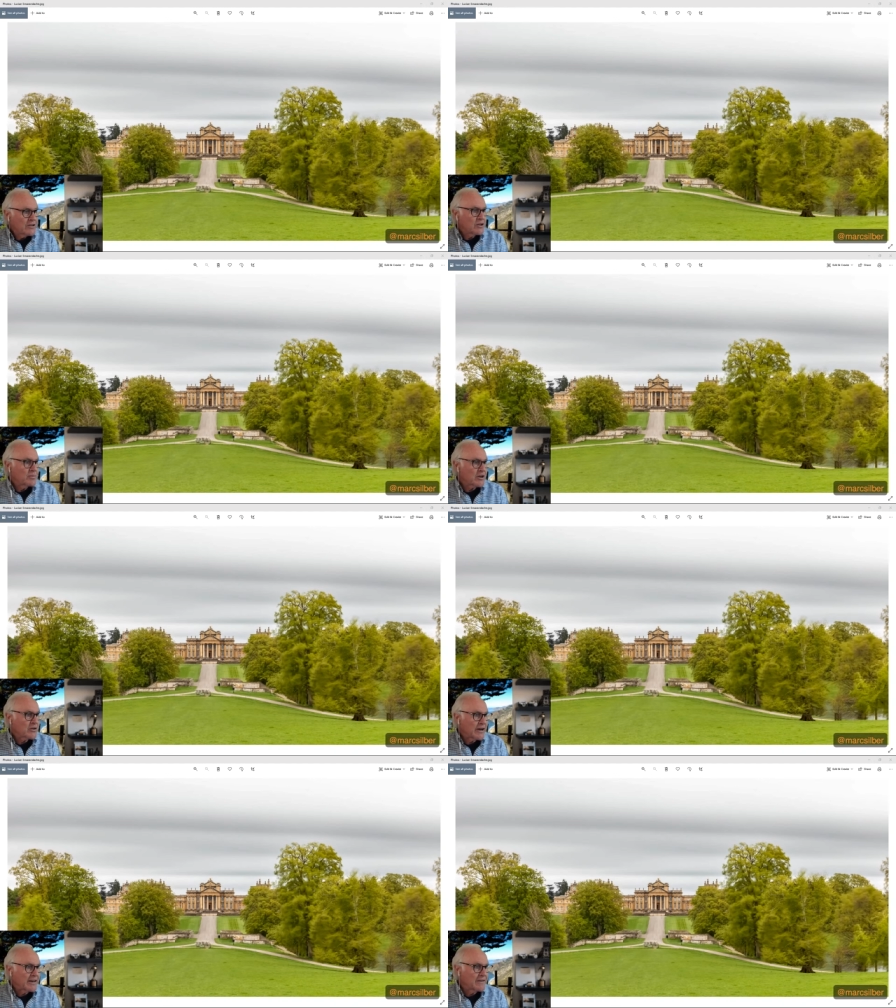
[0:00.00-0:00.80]
You could put a
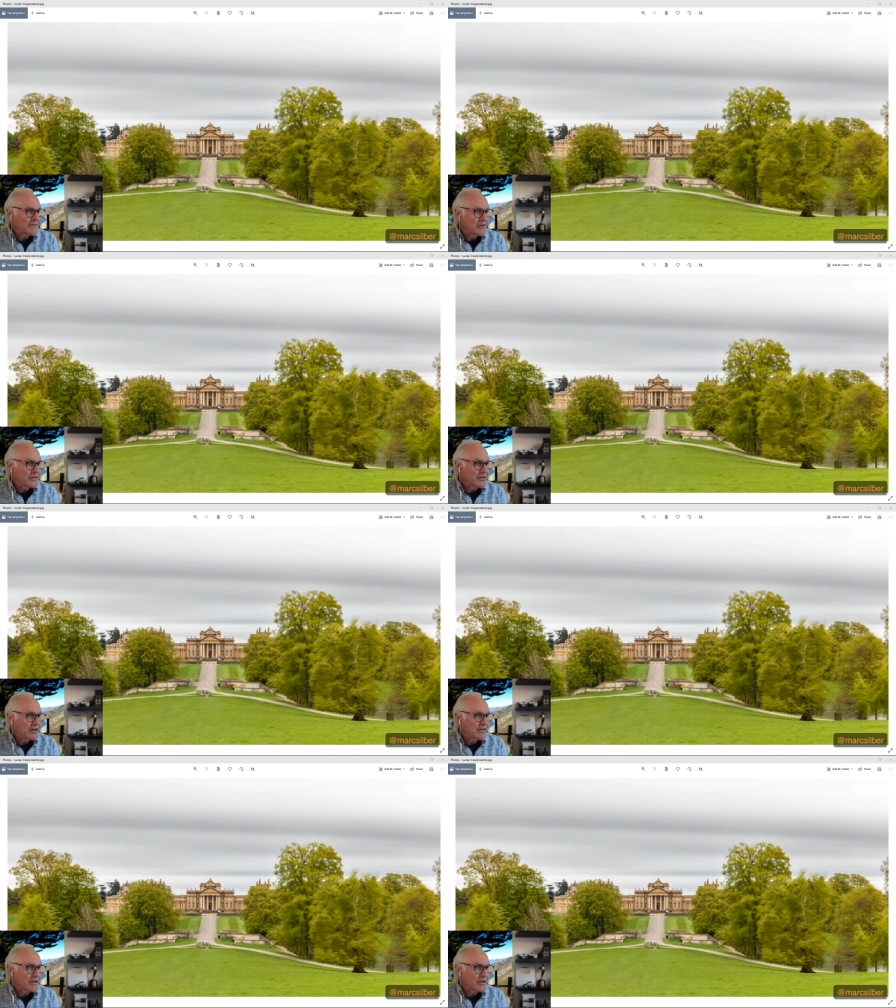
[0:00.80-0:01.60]
gradient
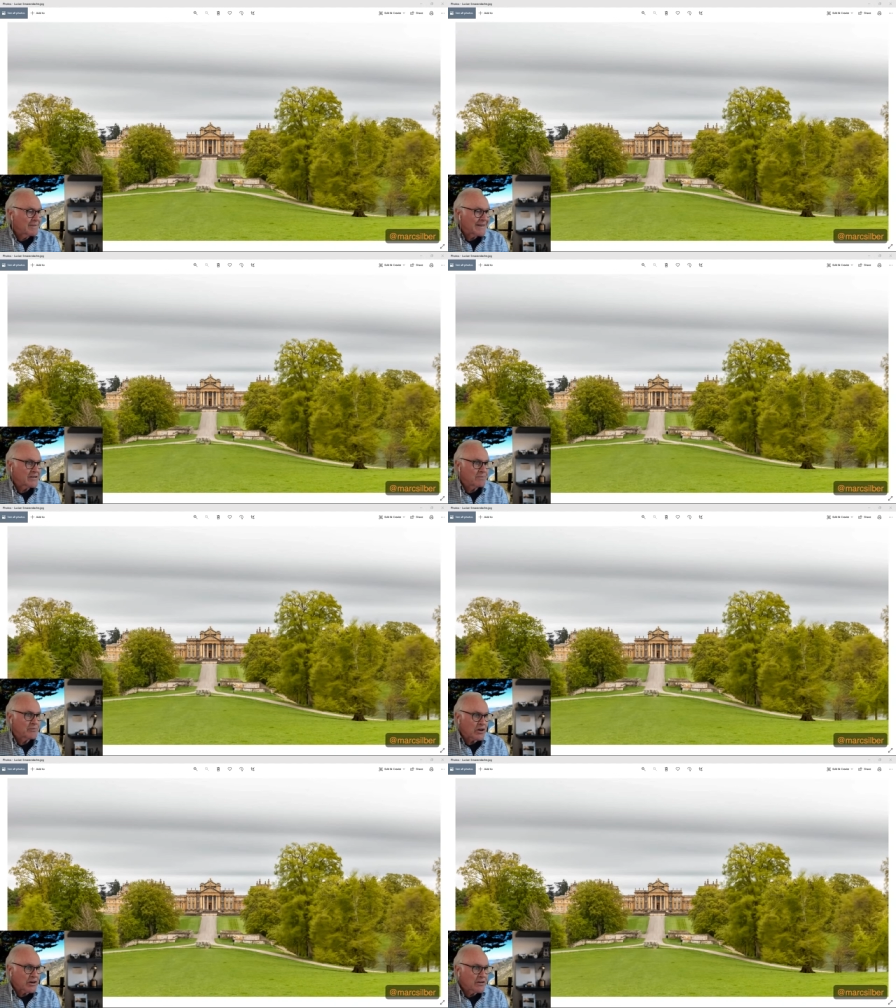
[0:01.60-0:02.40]
filter on there and make
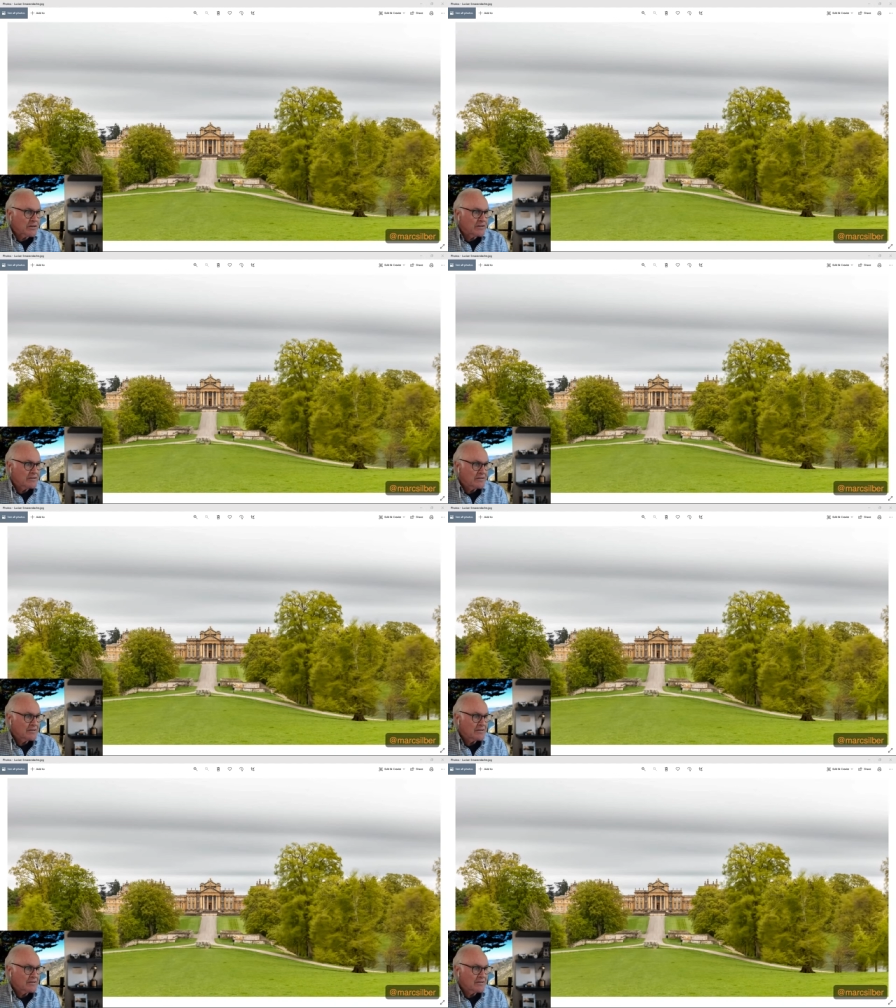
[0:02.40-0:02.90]
them darker